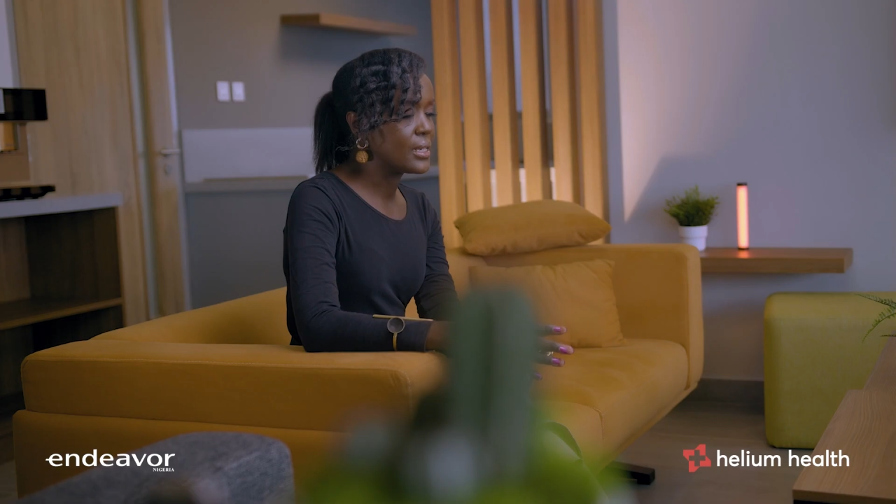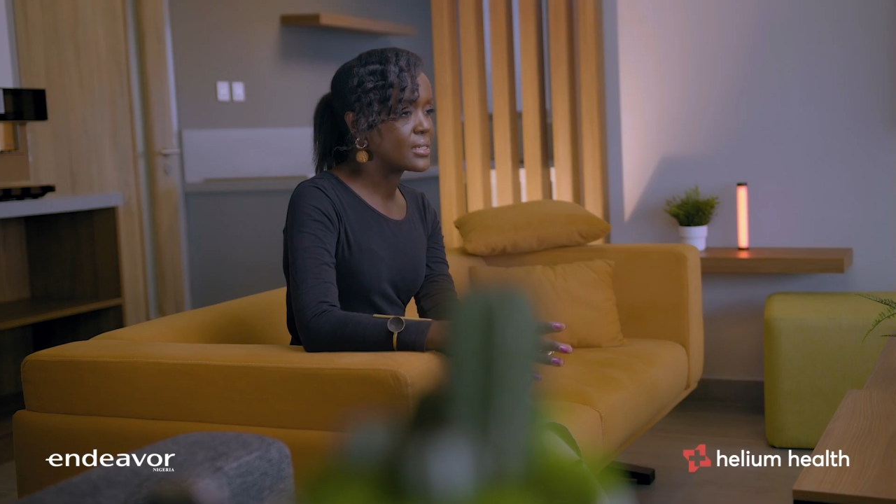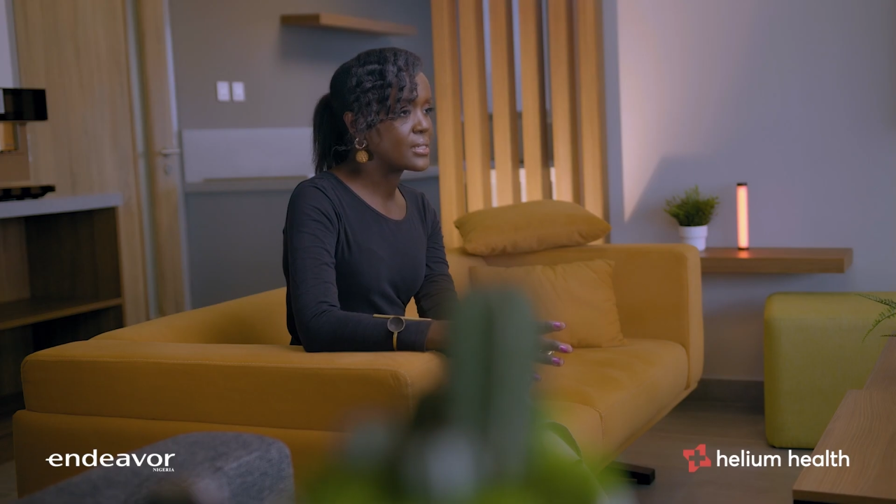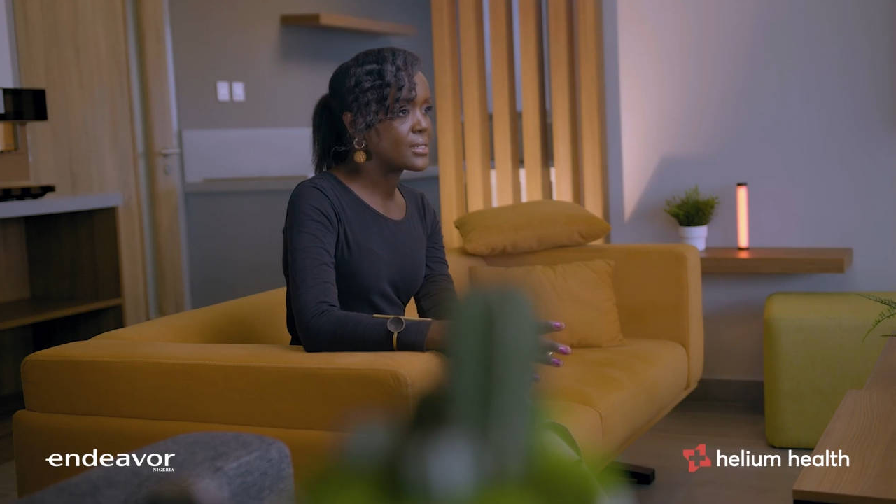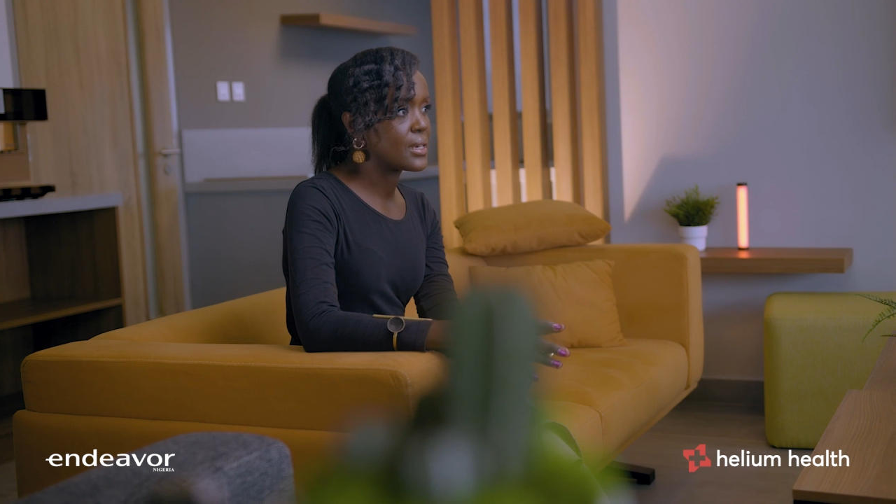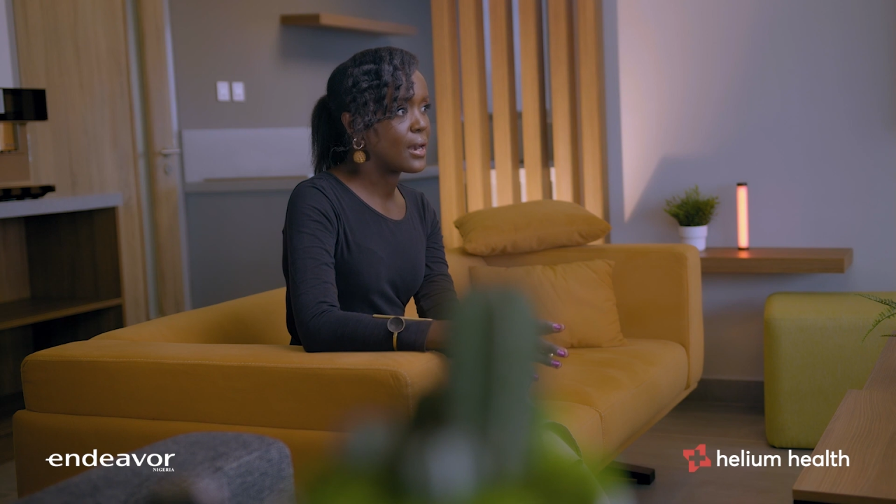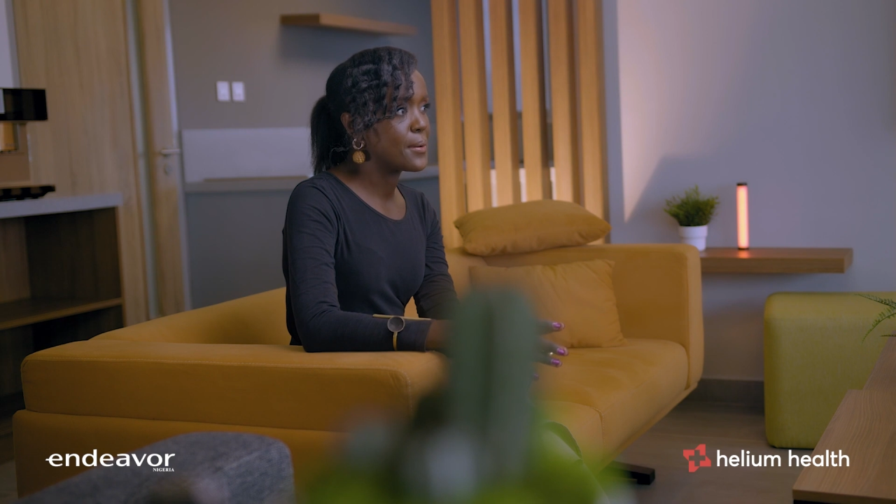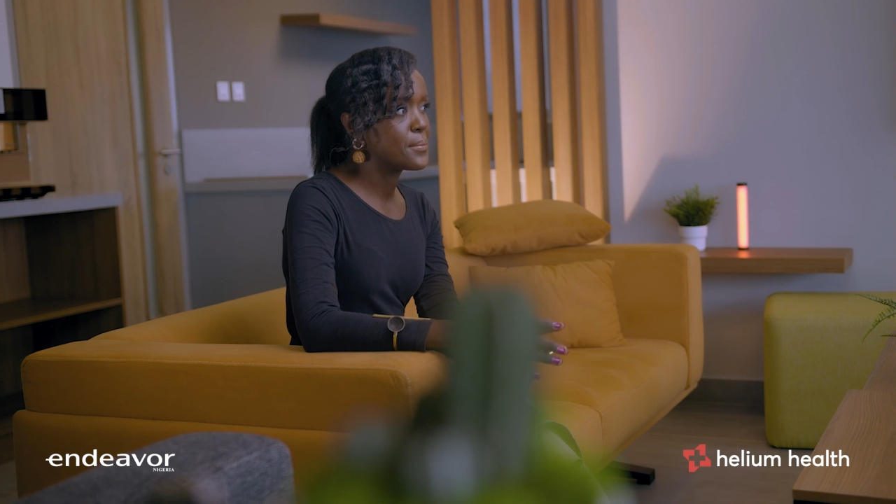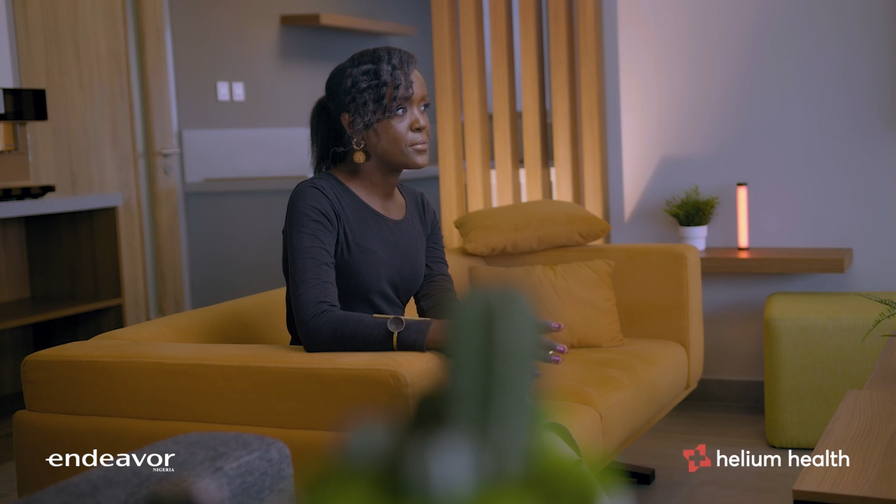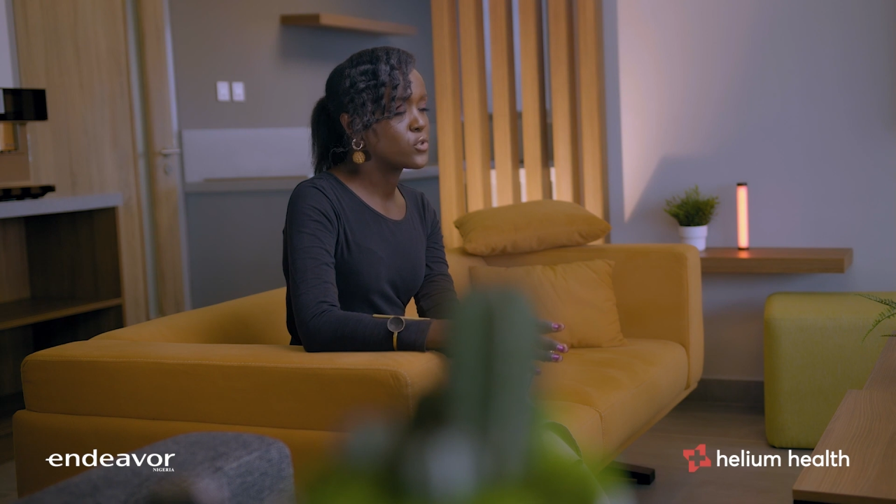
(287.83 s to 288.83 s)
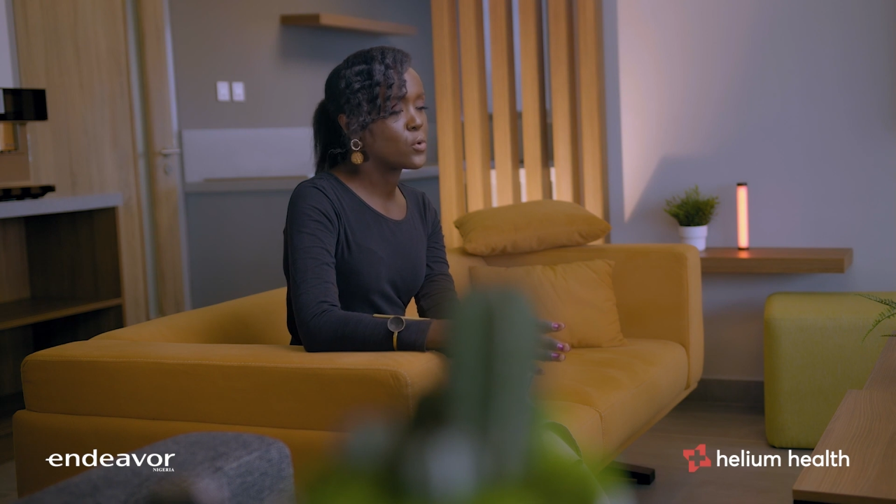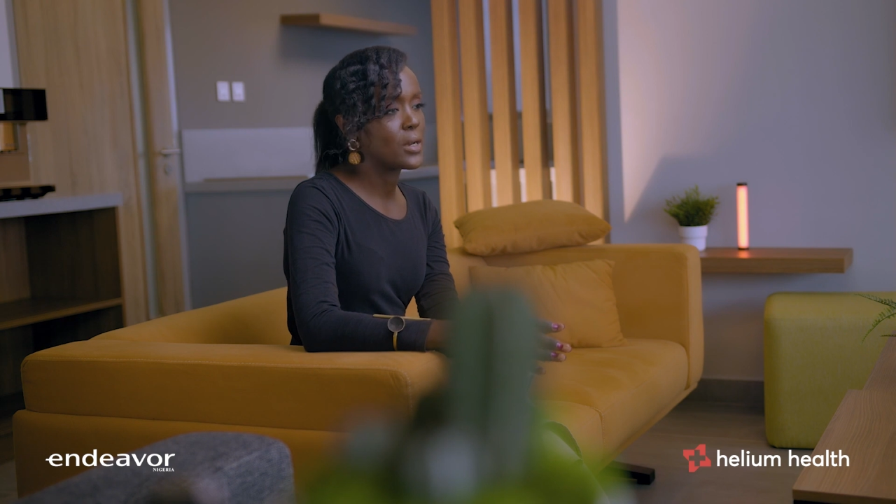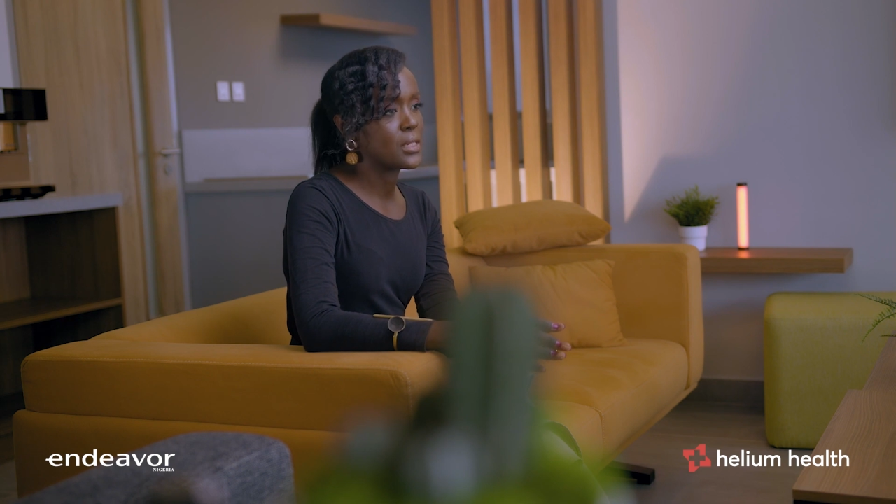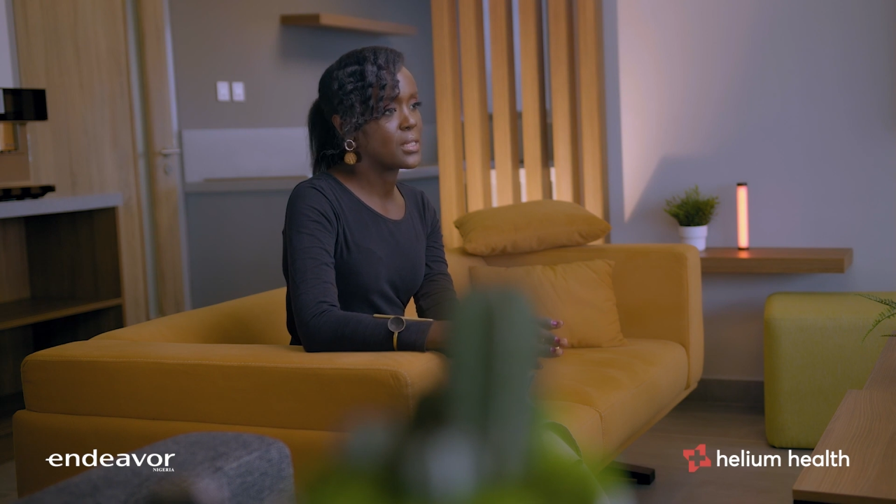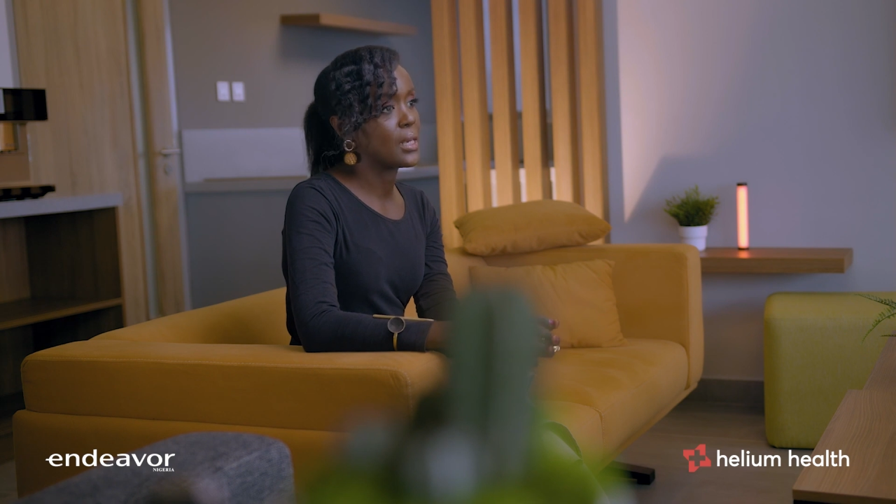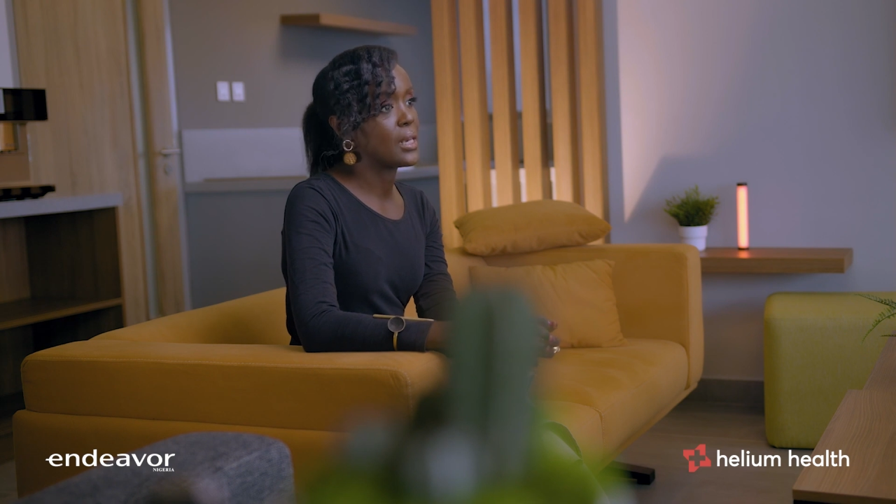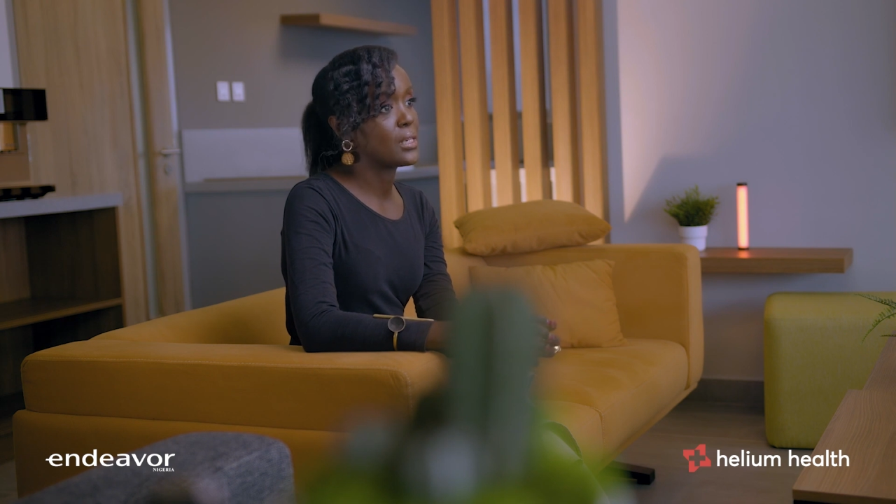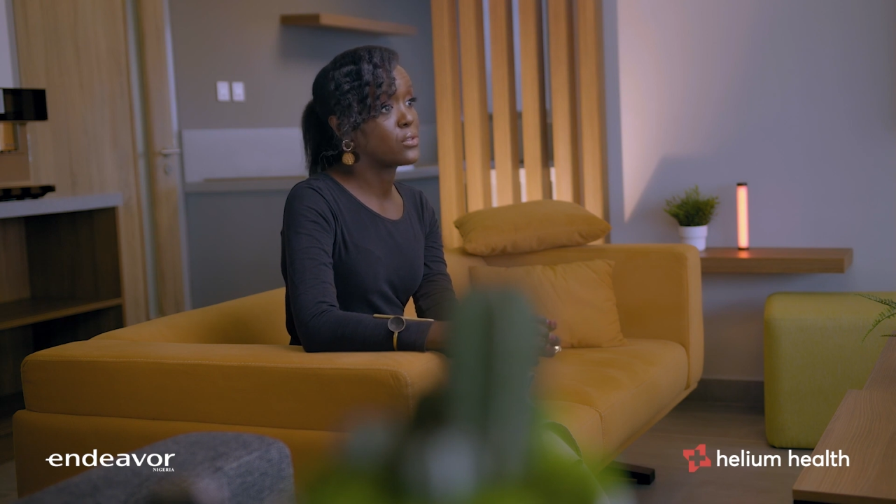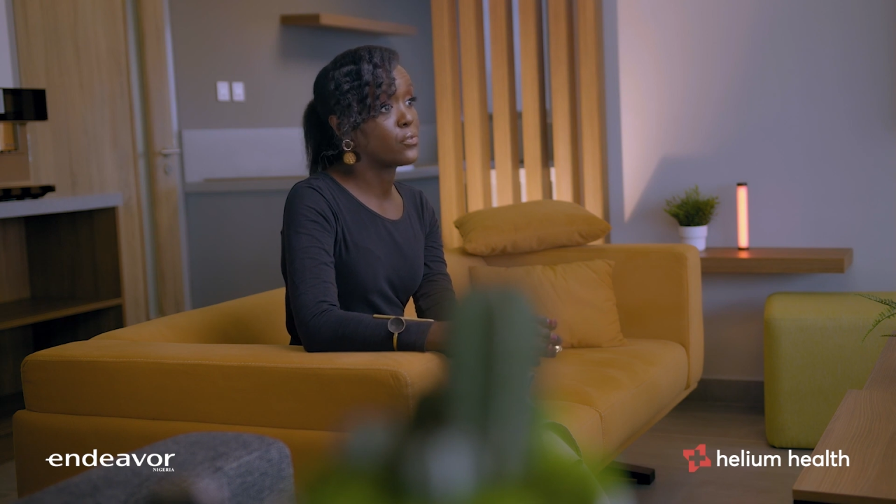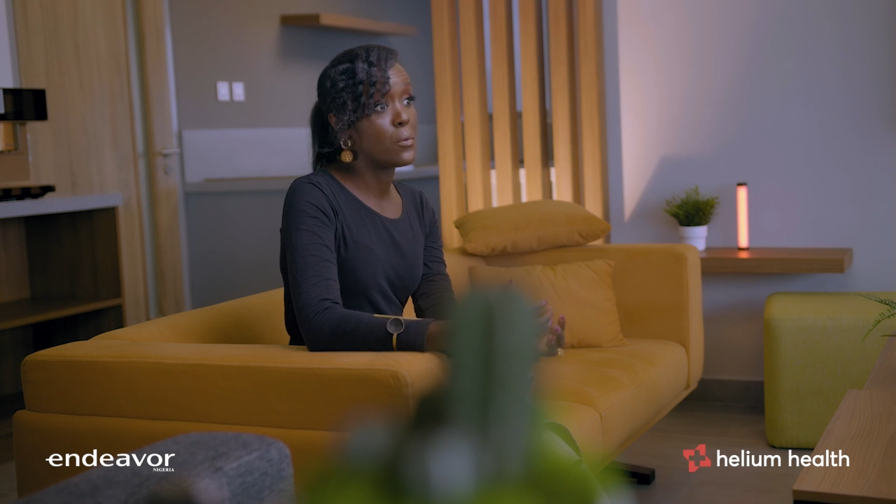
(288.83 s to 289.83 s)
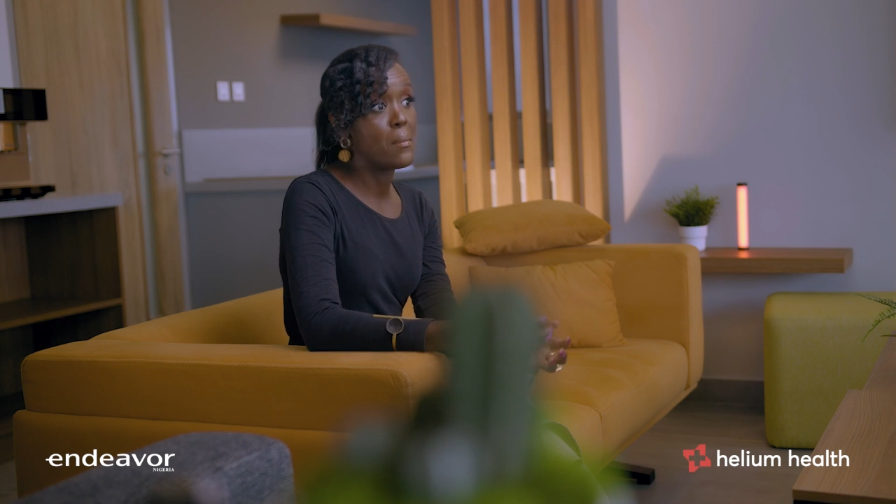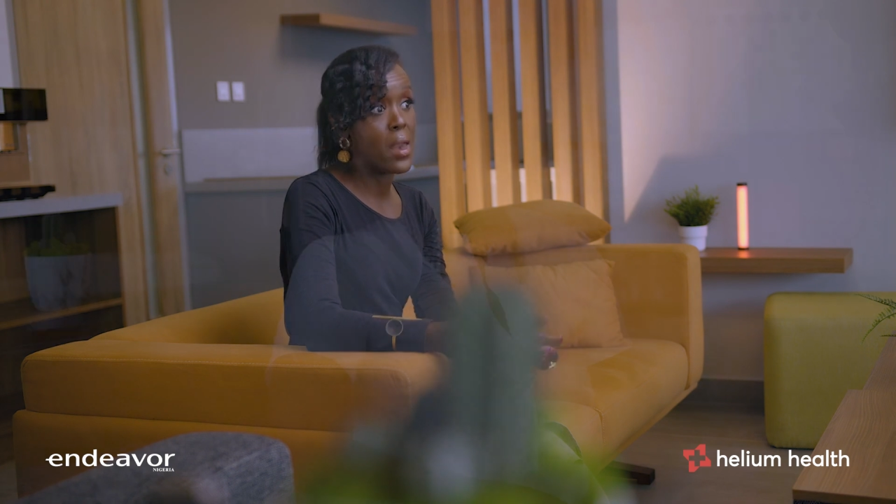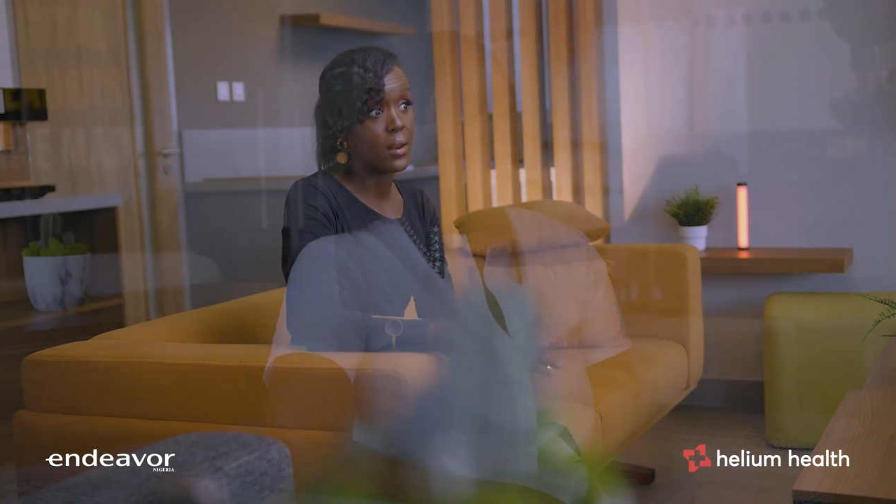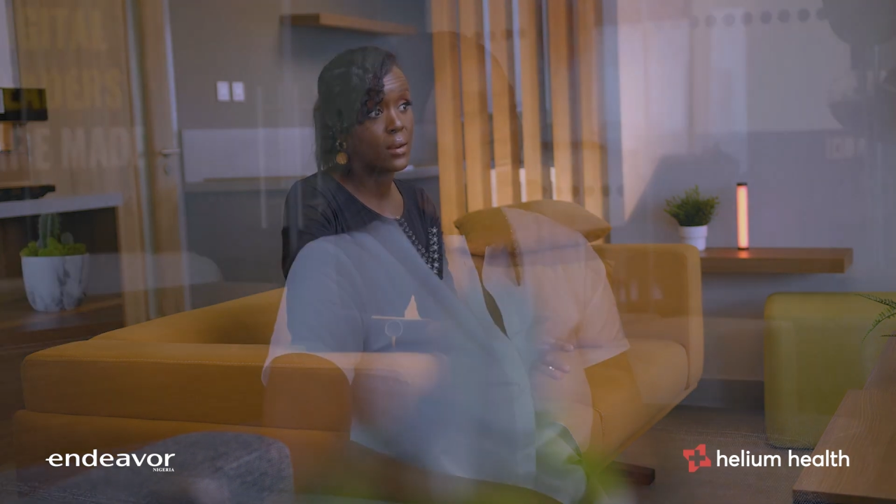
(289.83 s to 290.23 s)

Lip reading: is so much the case for men.